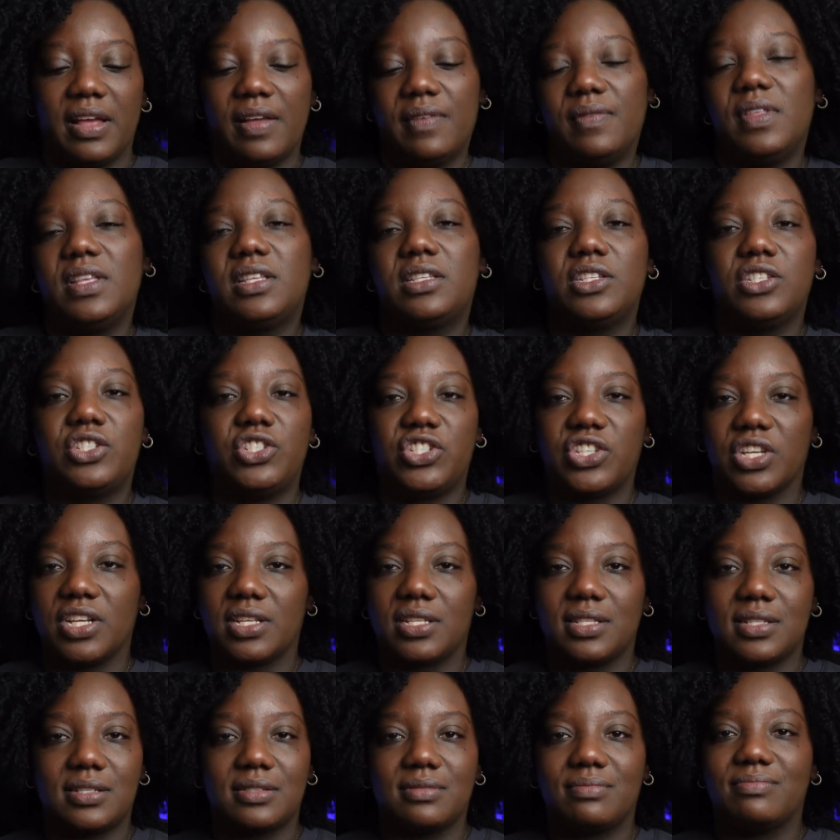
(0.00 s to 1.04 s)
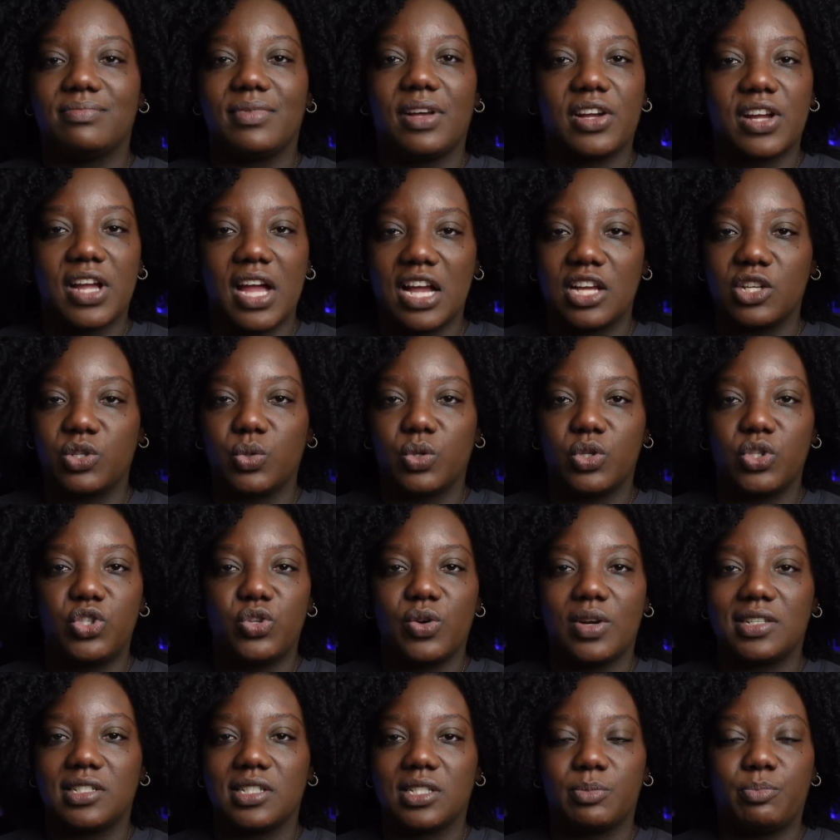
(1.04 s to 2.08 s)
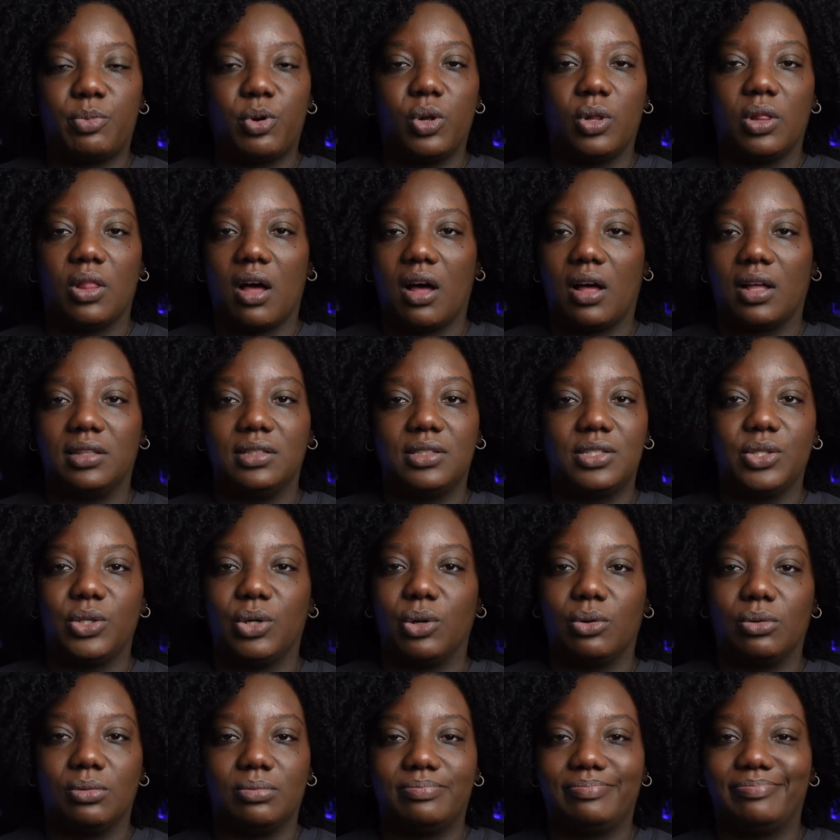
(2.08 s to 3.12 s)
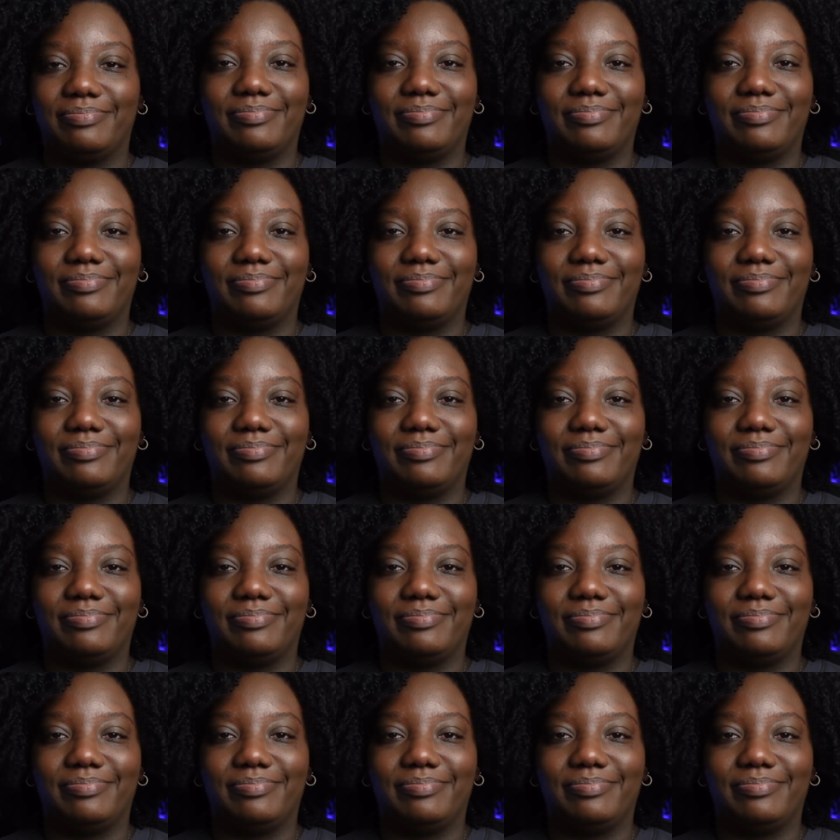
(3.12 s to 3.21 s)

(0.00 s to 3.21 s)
this is just a casual shoe I just pull on to go